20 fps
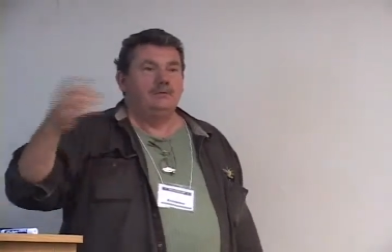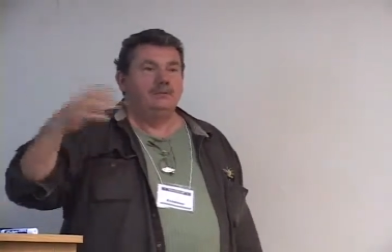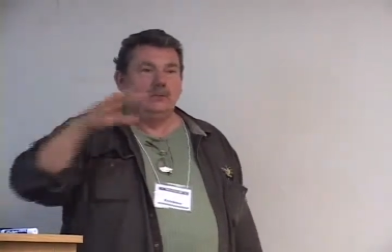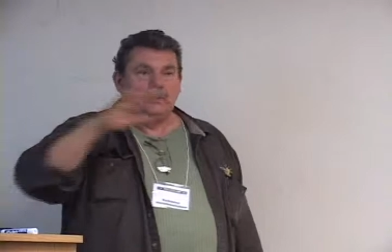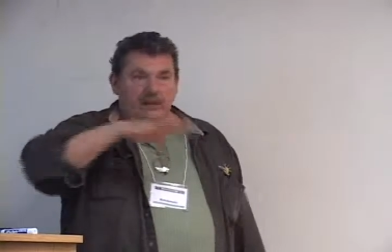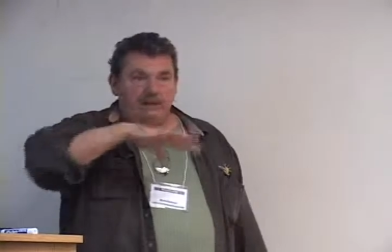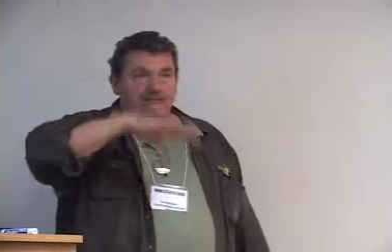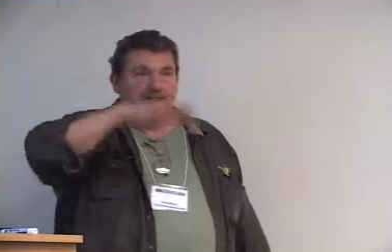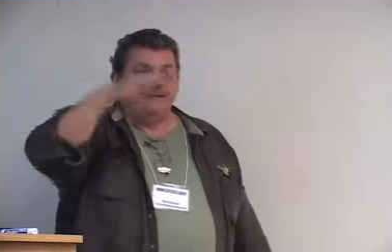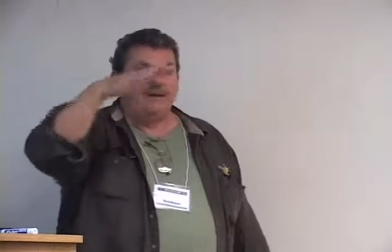
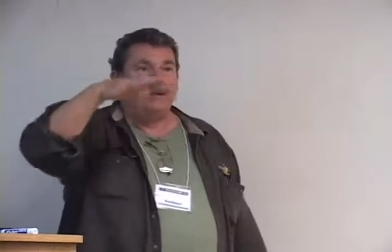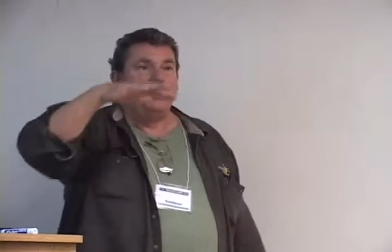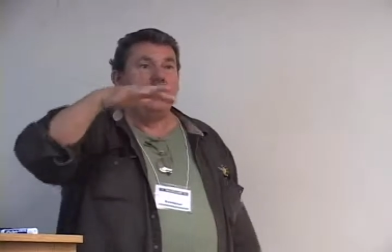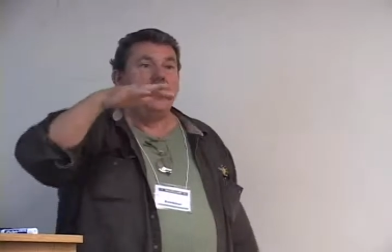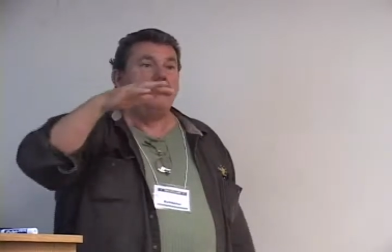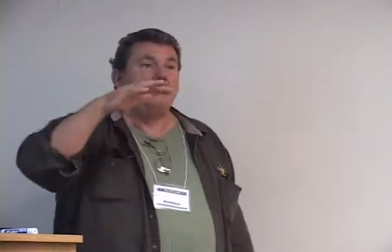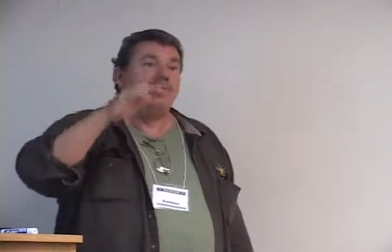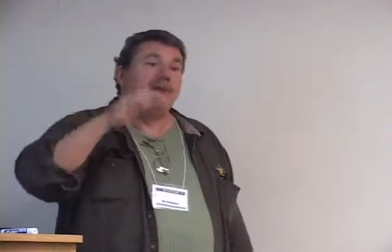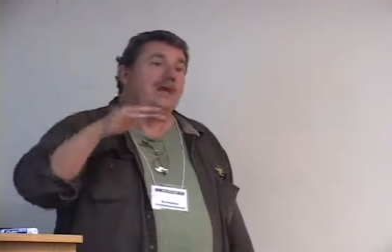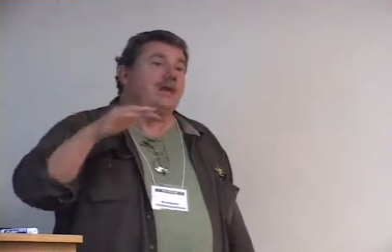when they fill
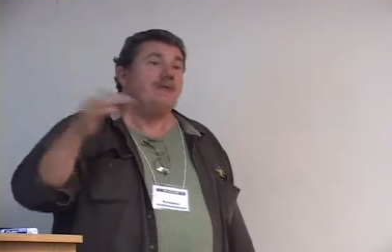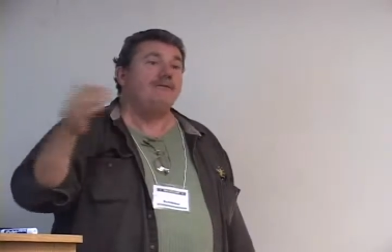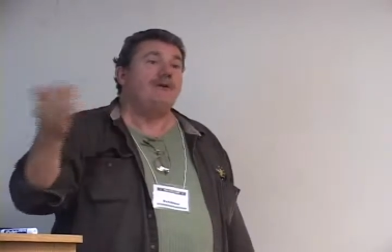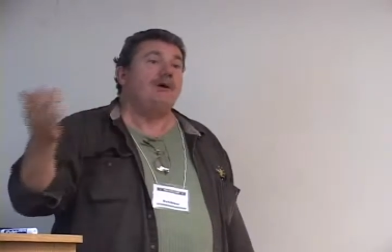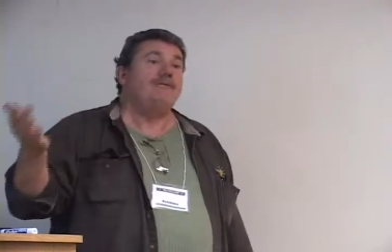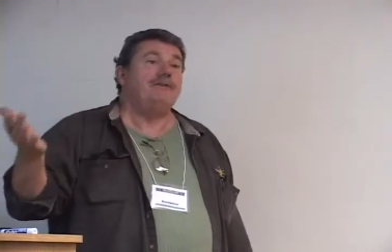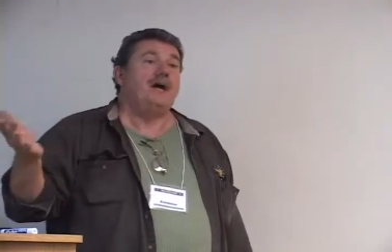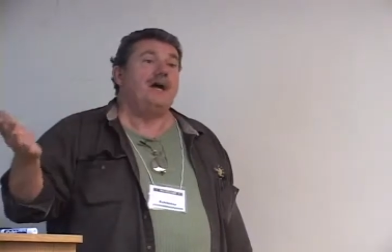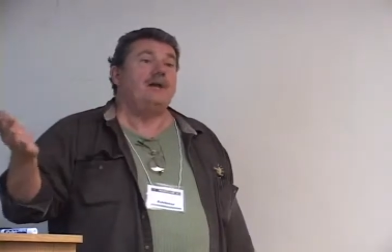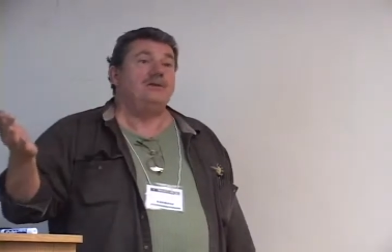up, they give
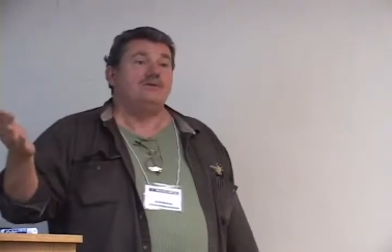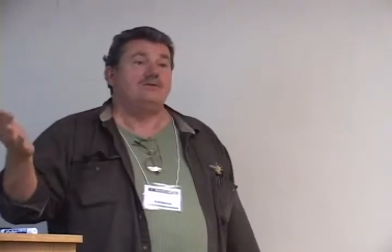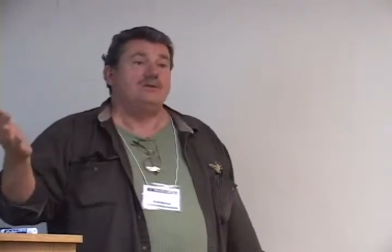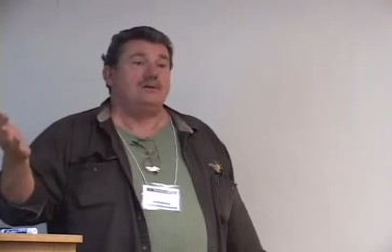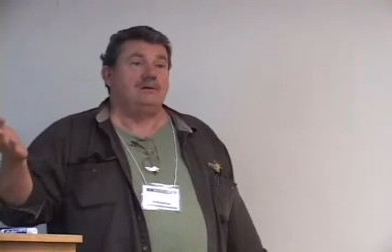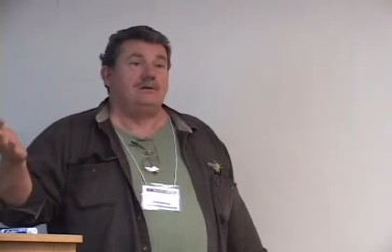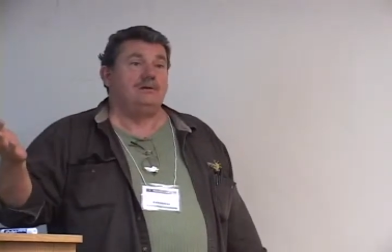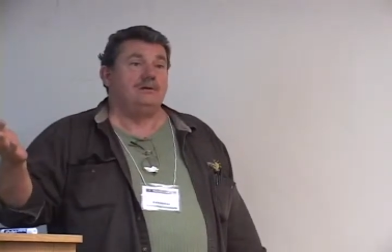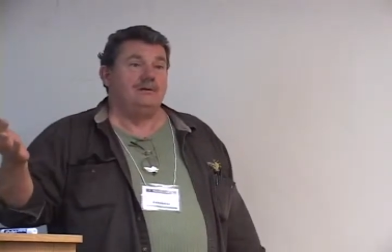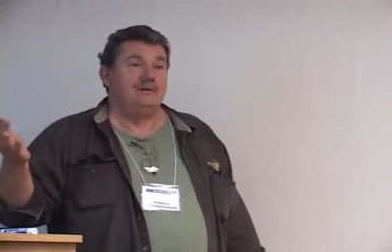off
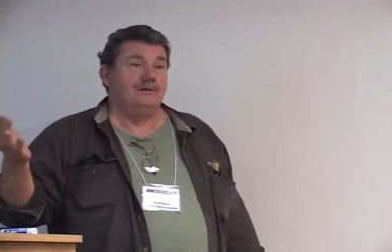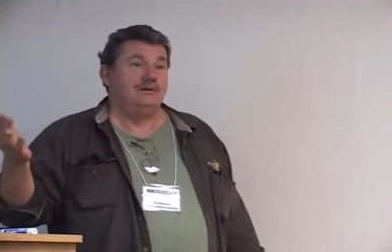hydrogen.